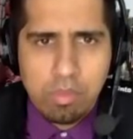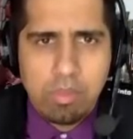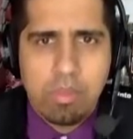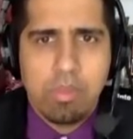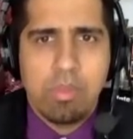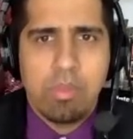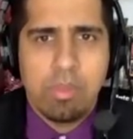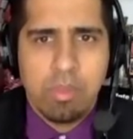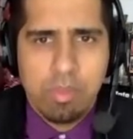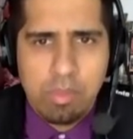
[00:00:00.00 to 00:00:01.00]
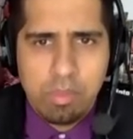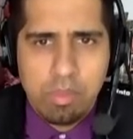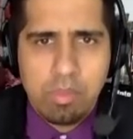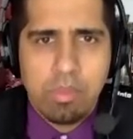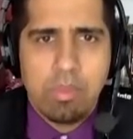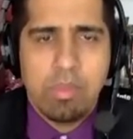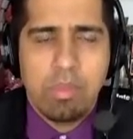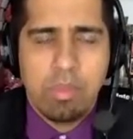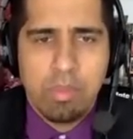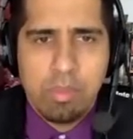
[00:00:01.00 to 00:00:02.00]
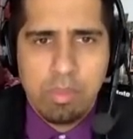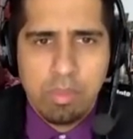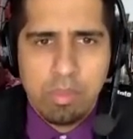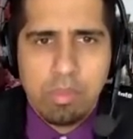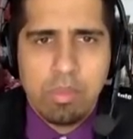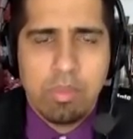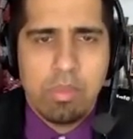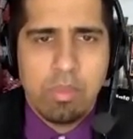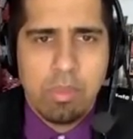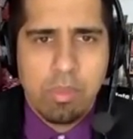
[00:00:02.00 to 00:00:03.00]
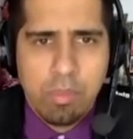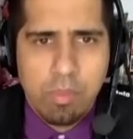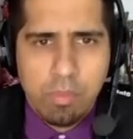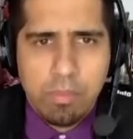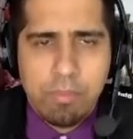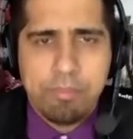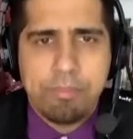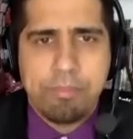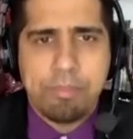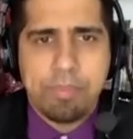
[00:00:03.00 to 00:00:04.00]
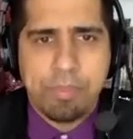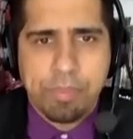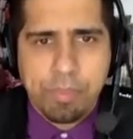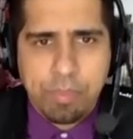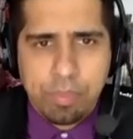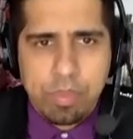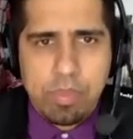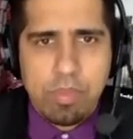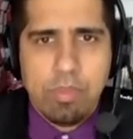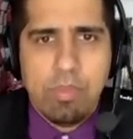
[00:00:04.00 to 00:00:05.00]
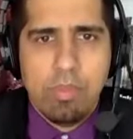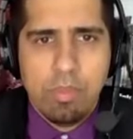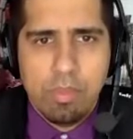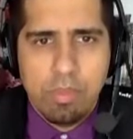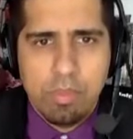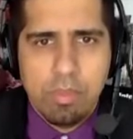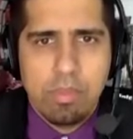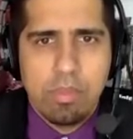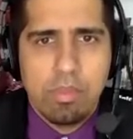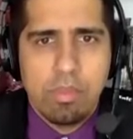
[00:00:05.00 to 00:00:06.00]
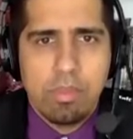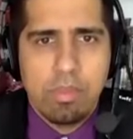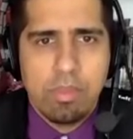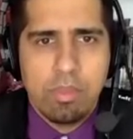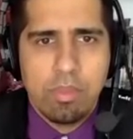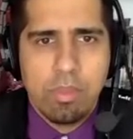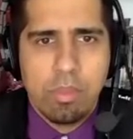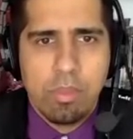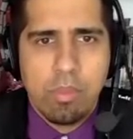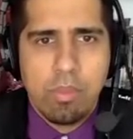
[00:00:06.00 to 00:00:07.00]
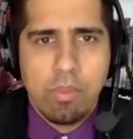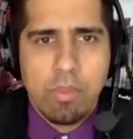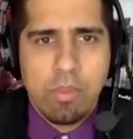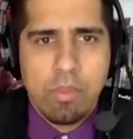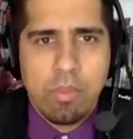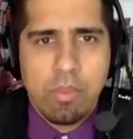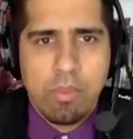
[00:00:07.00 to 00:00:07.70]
The person shown says nothing.